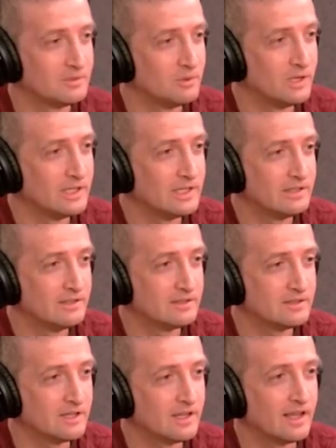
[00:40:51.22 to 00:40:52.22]
One
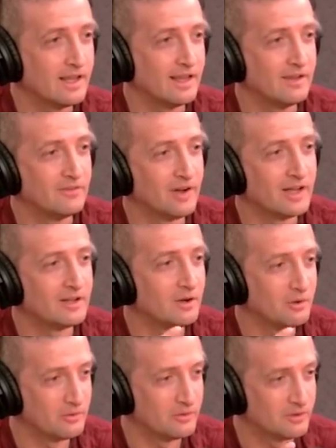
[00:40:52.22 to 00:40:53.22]
is if I
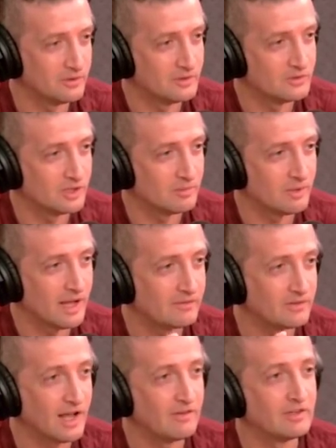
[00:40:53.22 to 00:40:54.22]
go to the gym
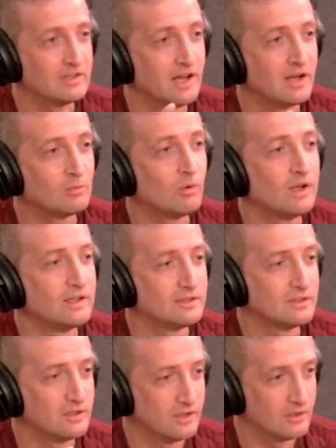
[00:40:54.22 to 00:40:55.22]
after having not wanted
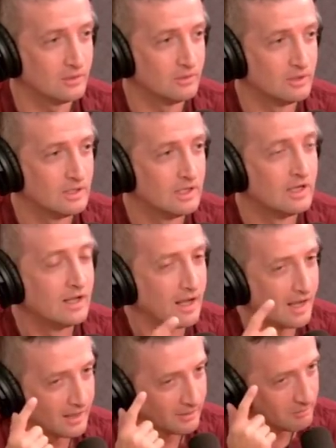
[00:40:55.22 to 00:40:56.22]
to go,
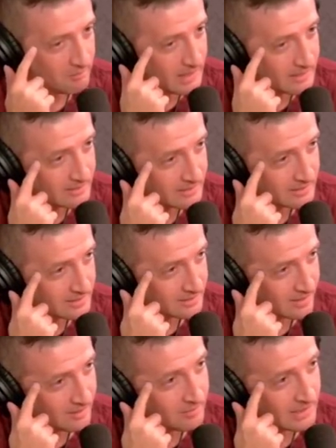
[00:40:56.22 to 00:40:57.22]
I'll mentally
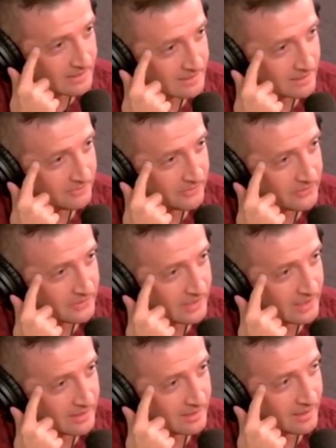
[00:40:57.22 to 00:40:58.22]
tell myself at the
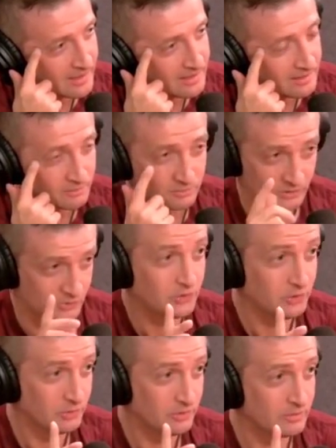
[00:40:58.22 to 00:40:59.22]
end the
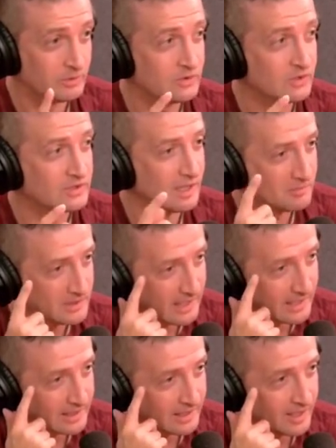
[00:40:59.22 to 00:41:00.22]
truth, which is I'm
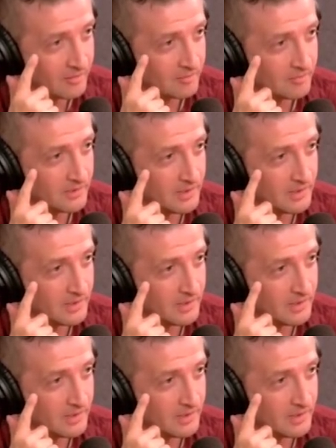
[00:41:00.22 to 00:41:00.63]
glad I came.